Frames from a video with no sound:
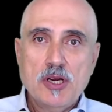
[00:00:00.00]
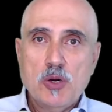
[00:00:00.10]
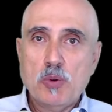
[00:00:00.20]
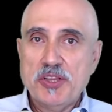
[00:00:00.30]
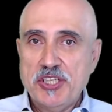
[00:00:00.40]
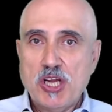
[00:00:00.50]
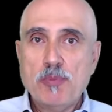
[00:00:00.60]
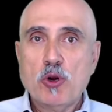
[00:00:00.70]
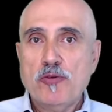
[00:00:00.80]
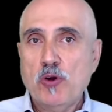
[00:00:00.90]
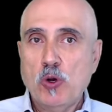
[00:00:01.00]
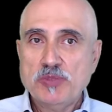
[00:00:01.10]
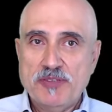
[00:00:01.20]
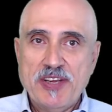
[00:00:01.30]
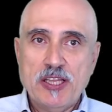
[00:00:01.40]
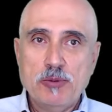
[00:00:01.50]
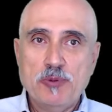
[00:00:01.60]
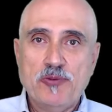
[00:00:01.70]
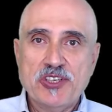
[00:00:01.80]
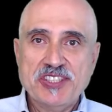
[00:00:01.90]
While the number of homes available
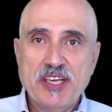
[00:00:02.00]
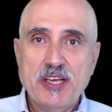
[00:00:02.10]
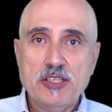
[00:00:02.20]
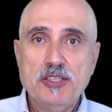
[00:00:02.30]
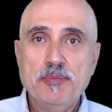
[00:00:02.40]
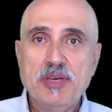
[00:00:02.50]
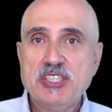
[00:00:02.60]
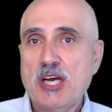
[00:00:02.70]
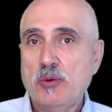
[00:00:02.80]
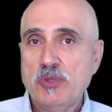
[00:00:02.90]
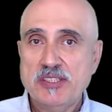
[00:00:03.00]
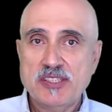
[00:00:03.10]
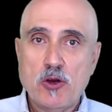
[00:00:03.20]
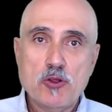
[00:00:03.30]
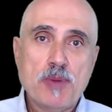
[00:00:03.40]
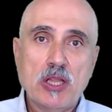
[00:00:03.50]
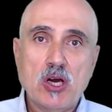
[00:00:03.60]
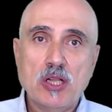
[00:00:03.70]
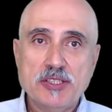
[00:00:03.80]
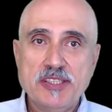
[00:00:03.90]
for sale in Midtown and South Palo
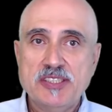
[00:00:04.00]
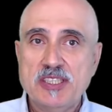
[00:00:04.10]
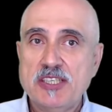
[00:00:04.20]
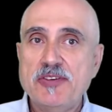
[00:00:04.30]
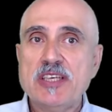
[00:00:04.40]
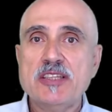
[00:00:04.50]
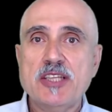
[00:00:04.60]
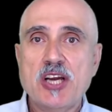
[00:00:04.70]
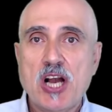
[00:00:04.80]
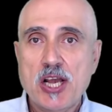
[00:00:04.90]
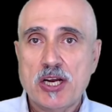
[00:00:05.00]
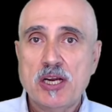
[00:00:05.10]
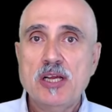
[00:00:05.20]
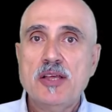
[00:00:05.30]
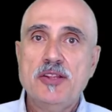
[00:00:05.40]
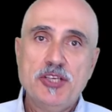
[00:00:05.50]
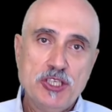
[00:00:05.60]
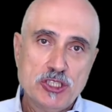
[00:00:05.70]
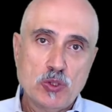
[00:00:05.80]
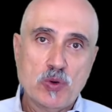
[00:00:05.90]
Alto is significantly higher than
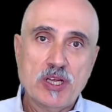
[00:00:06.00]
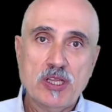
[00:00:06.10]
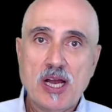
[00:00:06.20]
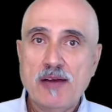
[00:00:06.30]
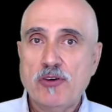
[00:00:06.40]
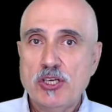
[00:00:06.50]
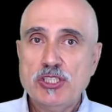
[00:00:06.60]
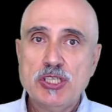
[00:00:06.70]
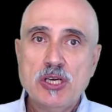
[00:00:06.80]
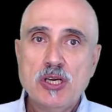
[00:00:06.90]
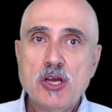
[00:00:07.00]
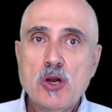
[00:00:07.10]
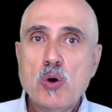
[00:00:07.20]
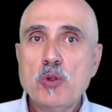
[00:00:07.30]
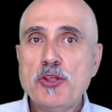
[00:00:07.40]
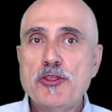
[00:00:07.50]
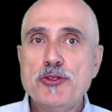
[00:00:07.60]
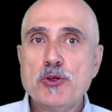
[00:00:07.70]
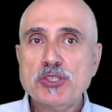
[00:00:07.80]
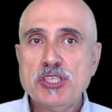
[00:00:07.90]
historical average, only
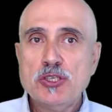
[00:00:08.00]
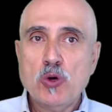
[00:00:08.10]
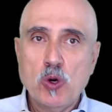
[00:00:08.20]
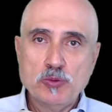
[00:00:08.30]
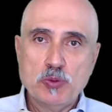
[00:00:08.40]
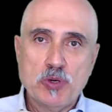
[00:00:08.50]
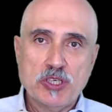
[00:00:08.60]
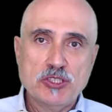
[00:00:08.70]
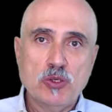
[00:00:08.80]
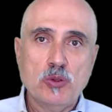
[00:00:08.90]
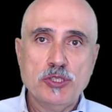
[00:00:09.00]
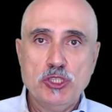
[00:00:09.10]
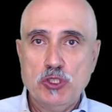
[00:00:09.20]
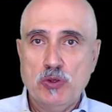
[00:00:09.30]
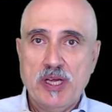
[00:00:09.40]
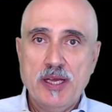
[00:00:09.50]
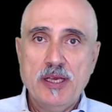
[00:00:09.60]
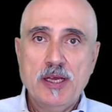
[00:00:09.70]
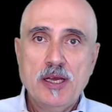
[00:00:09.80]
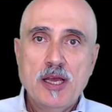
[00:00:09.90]
13 homes were sold in July,
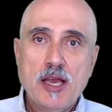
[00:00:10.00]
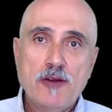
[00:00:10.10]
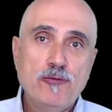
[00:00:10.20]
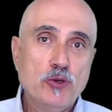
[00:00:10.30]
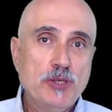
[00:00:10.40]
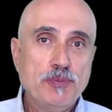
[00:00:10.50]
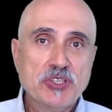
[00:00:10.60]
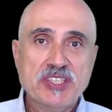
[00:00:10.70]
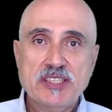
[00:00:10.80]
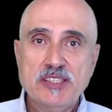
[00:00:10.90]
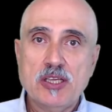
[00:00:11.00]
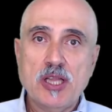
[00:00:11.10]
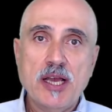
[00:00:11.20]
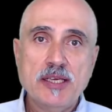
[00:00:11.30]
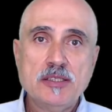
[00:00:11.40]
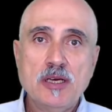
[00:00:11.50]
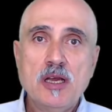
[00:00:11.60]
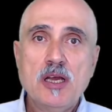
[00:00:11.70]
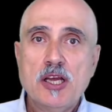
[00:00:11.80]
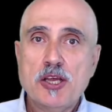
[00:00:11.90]
a 40% decline
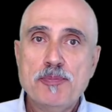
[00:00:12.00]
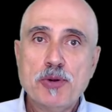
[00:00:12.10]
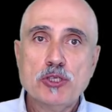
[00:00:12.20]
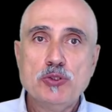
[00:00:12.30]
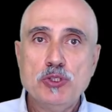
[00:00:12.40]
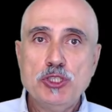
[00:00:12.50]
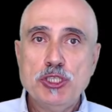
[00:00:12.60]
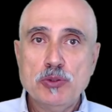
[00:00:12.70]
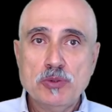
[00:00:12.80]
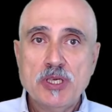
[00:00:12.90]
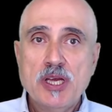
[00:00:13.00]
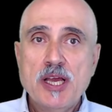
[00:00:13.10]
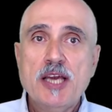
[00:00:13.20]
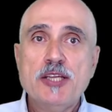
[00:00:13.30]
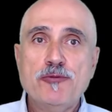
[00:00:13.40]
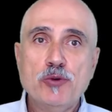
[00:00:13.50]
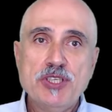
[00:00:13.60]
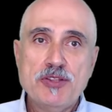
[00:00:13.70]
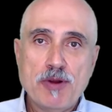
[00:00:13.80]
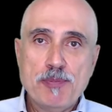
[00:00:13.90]
compared to June and a
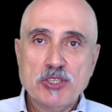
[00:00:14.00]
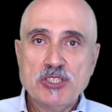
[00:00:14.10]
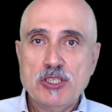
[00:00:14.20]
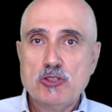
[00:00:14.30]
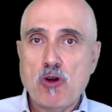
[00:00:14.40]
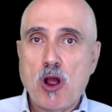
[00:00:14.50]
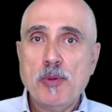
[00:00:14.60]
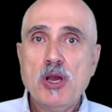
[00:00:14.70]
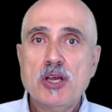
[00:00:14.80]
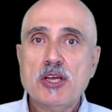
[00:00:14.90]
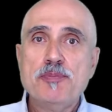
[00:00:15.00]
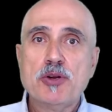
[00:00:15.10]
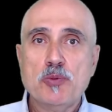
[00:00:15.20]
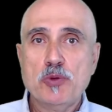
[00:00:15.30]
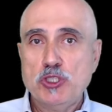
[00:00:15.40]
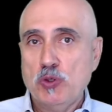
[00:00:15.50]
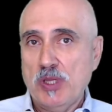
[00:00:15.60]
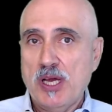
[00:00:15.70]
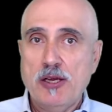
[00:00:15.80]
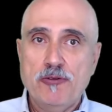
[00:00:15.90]
43% drop compared with
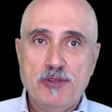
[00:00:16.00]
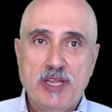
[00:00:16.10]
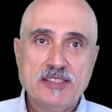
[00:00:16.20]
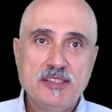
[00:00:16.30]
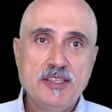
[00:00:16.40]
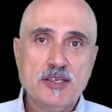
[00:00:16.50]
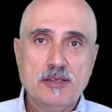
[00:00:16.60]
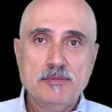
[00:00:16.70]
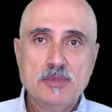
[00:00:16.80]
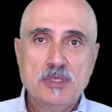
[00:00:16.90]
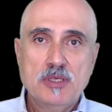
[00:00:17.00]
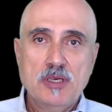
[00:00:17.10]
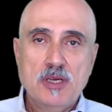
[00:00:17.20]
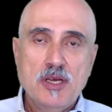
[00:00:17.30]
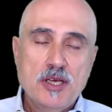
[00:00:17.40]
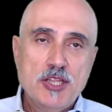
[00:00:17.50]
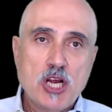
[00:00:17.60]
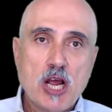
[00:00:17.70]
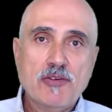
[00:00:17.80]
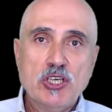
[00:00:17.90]
July of last year. The
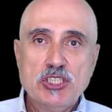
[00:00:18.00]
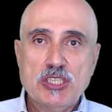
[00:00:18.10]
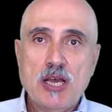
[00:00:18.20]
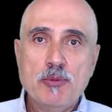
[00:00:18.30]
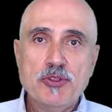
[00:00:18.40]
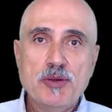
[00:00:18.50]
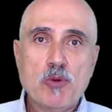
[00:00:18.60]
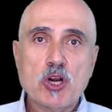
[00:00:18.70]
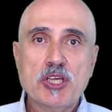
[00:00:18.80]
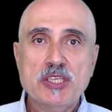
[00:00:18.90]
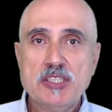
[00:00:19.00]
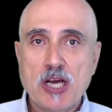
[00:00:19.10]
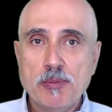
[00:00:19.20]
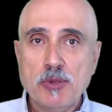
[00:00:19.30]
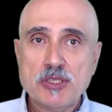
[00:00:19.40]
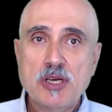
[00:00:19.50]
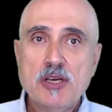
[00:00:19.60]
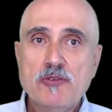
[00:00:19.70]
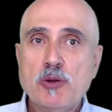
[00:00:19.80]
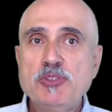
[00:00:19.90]
average time on the market doubled
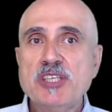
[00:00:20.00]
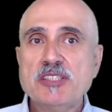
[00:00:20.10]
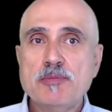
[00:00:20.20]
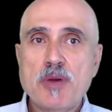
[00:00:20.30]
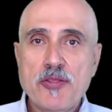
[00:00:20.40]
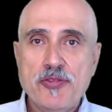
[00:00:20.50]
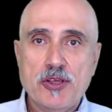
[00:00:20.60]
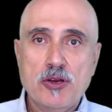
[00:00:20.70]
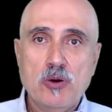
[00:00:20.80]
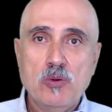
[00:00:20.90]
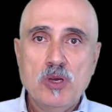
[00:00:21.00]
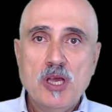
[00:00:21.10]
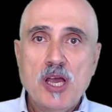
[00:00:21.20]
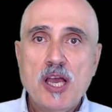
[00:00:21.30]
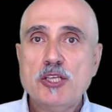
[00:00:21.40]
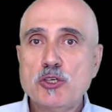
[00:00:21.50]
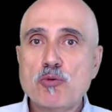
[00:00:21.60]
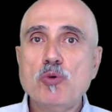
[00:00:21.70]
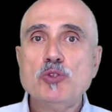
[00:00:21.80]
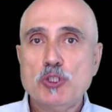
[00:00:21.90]
from just a month ago and
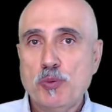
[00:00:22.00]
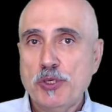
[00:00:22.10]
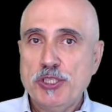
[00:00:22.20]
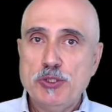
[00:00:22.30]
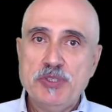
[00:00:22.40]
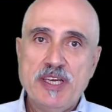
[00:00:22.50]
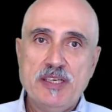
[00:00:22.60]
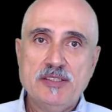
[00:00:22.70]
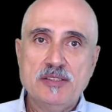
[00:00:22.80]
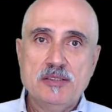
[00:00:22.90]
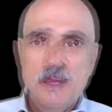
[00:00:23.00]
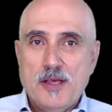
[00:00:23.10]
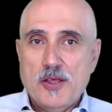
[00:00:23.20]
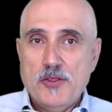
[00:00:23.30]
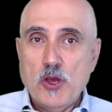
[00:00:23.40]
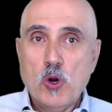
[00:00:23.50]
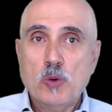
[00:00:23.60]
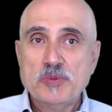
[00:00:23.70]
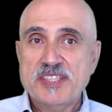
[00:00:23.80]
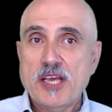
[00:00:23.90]
grew to 22 days. The
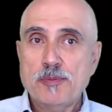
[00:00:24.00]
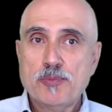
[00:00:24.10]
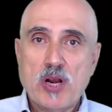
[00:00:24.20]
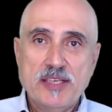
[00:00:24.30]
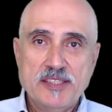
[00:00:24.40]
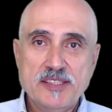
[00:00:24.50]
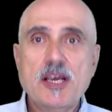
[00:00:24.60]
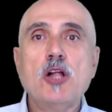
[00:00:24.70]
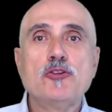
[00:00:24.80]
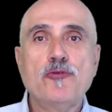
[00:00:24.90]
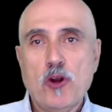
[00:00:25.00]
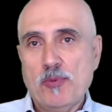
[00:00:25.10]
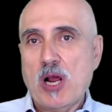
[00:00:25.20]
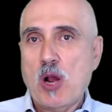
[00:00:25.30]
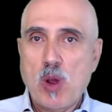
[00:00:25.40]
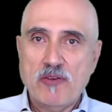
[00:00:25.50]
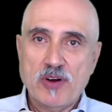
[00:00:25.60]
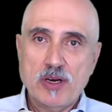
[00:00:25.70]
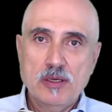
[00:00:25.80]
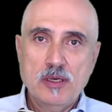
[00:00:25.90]
home sale prices held firm, however.